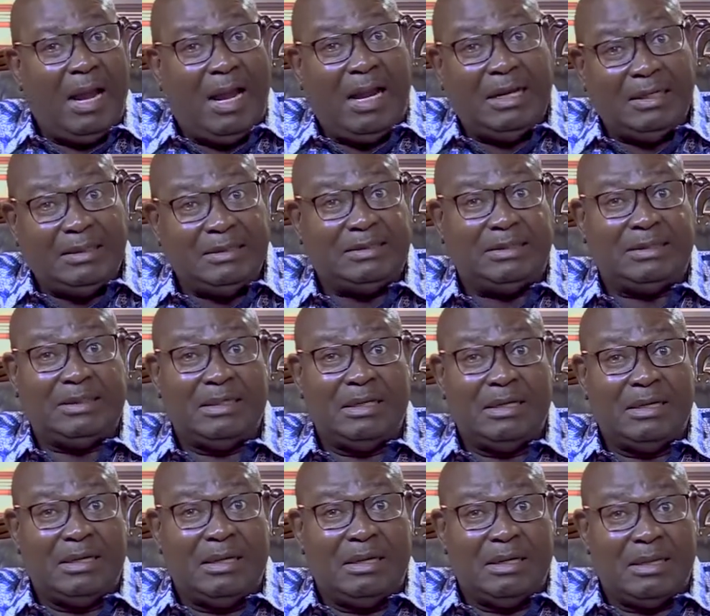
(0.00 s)
And
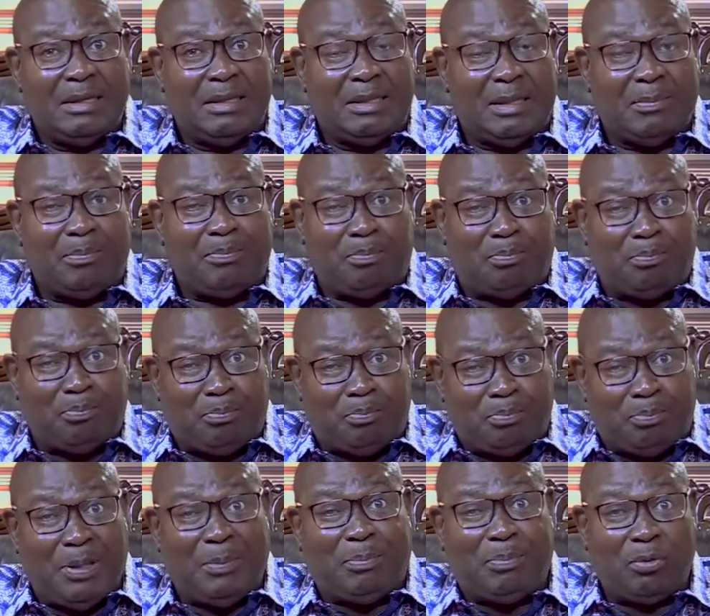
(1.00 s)
the
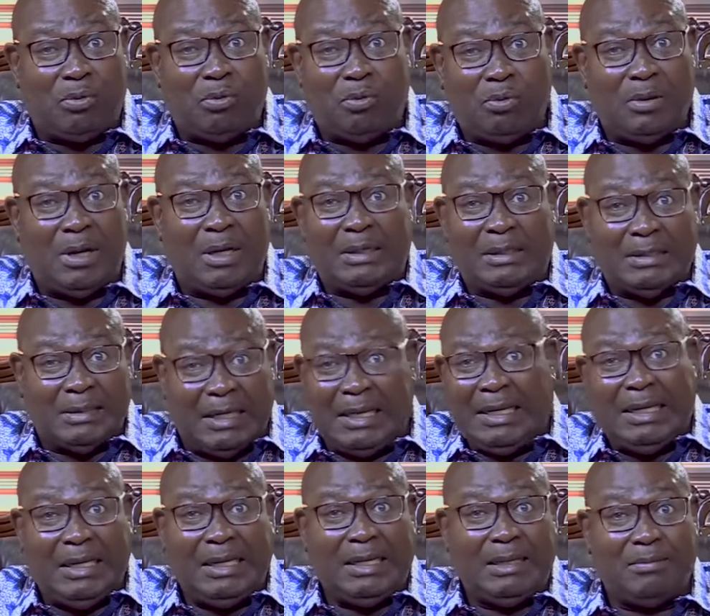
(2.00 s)
people who were
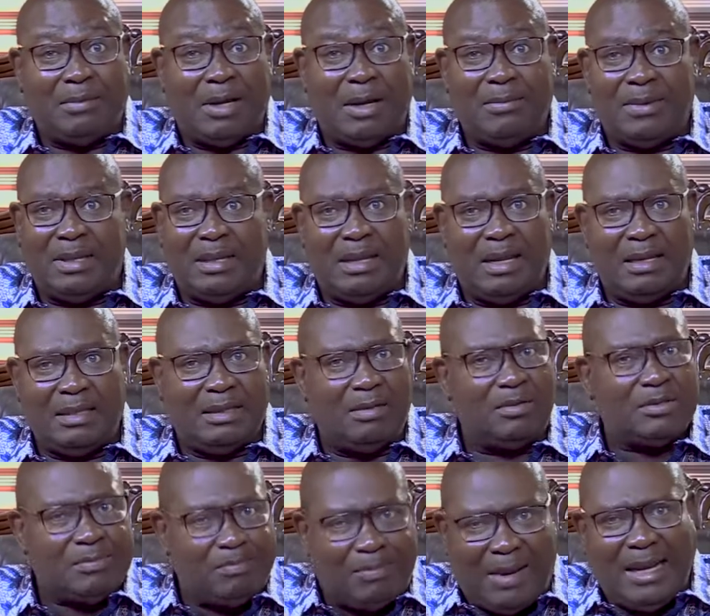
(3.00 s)
nailing him, I mean,
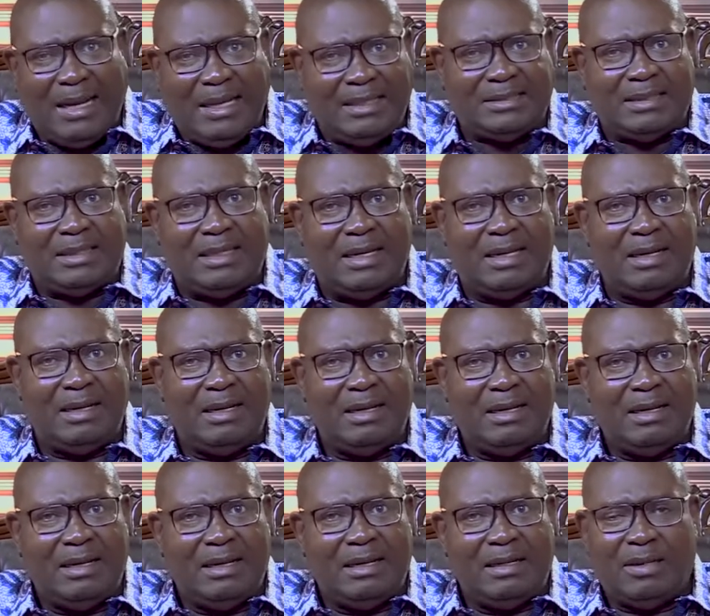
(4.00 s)
there was malice there.
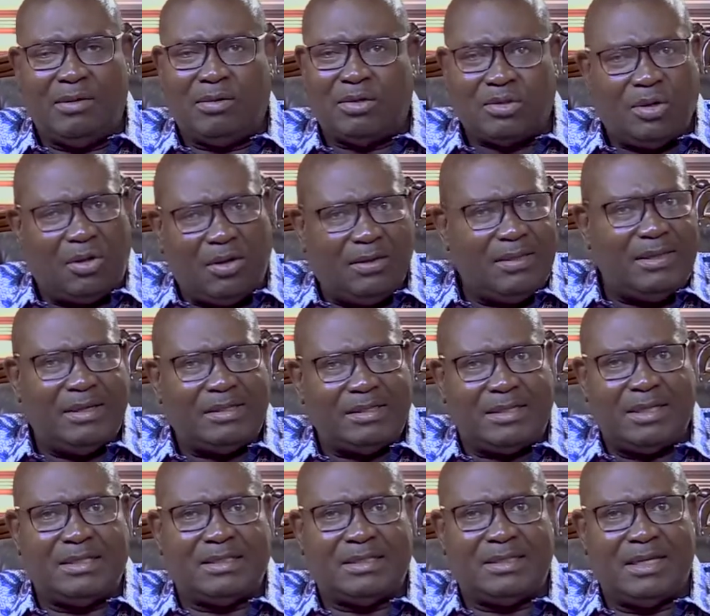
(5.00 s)
There was all these
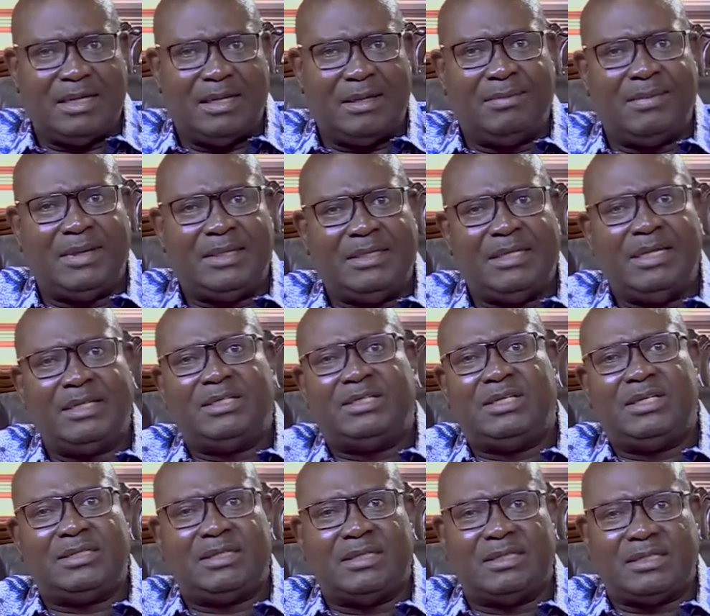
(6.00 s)
things there, but yet
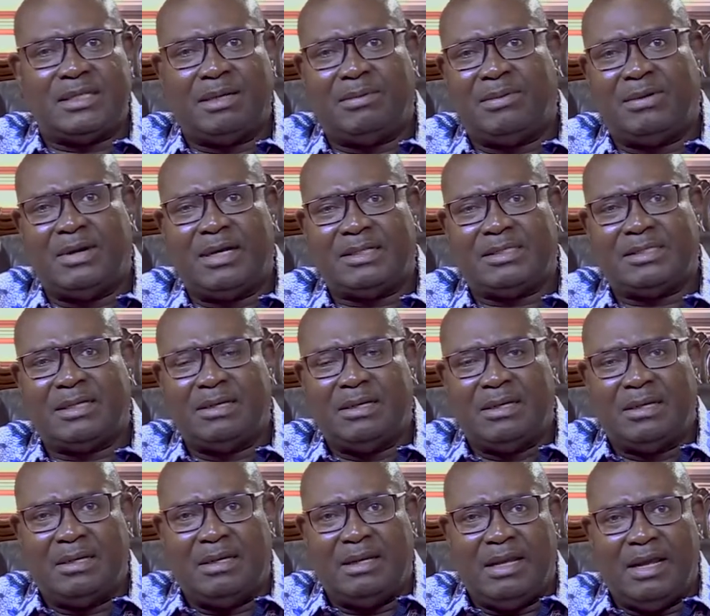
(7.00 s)
Jesus summarized
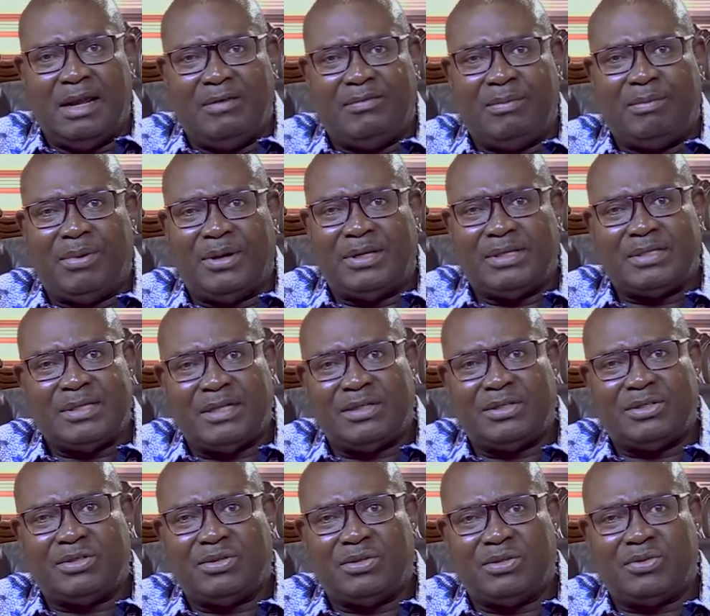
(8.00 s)
everybody's
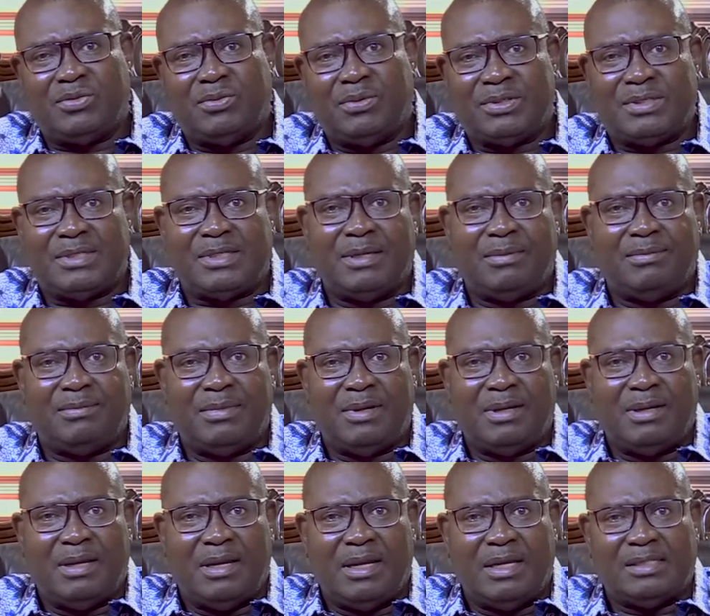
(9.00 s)
attitude towards him
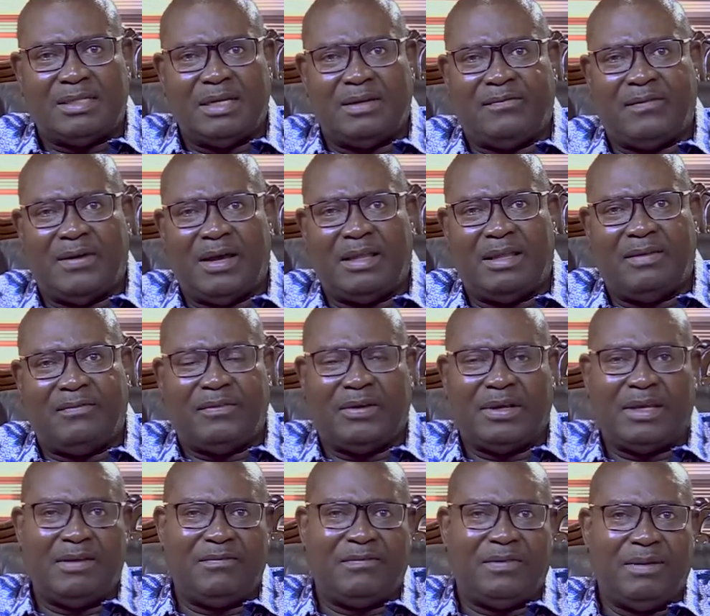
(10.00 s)
and said, Father,
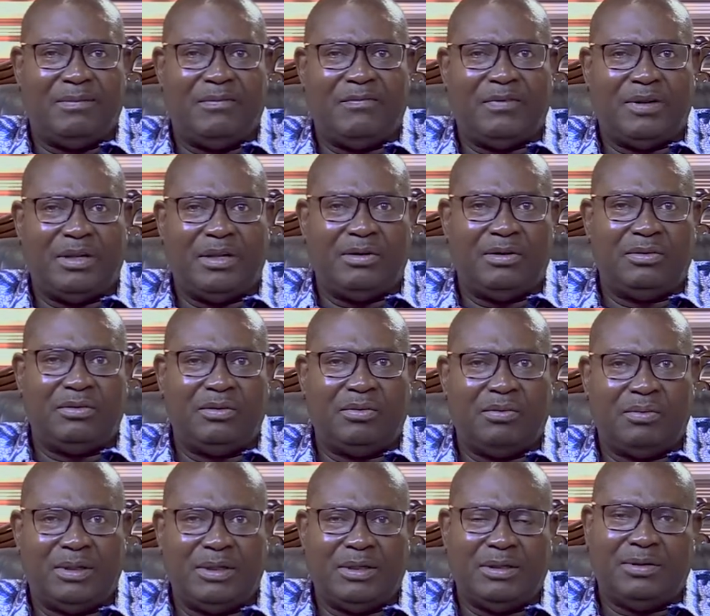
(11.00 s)
forgive them, for they don't know
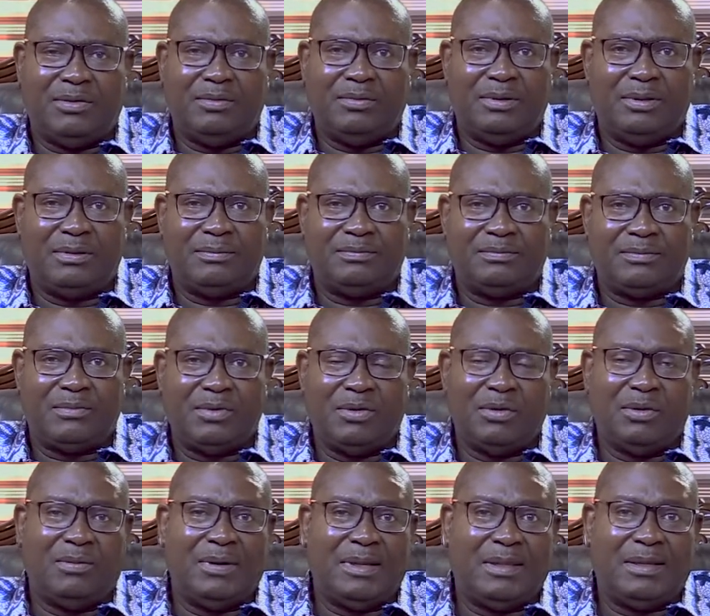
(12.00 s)
what they are doing.
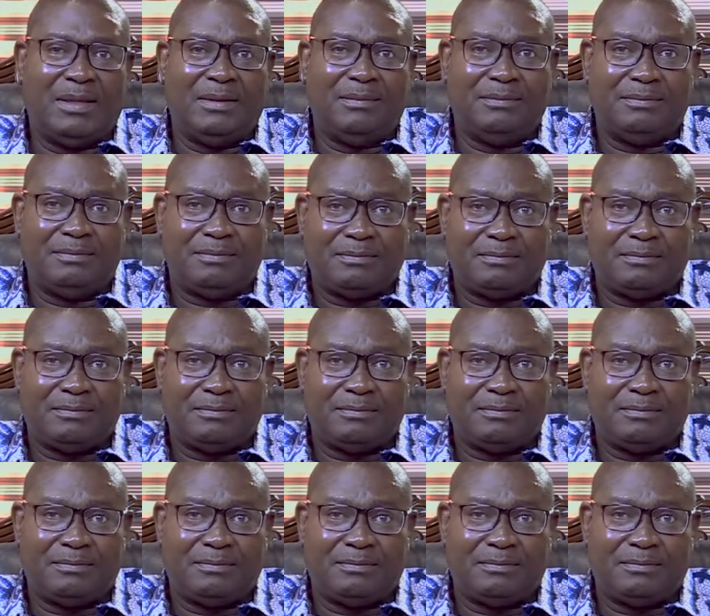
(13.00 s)
You know one thing?